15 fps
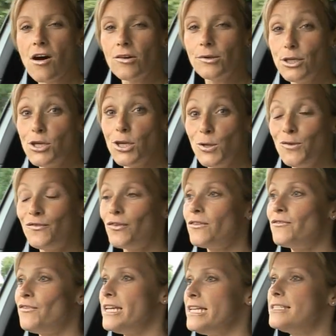aren't new for
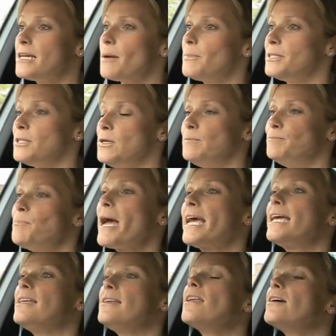VW.
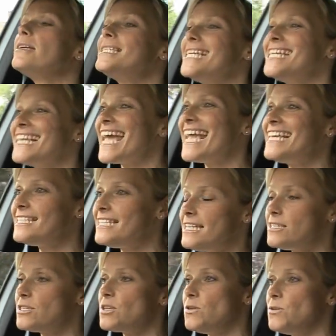Back in
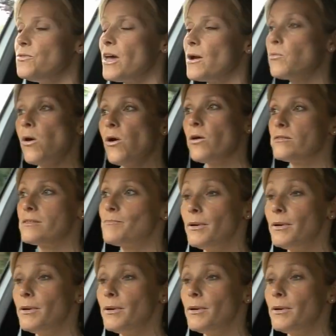1982 there was,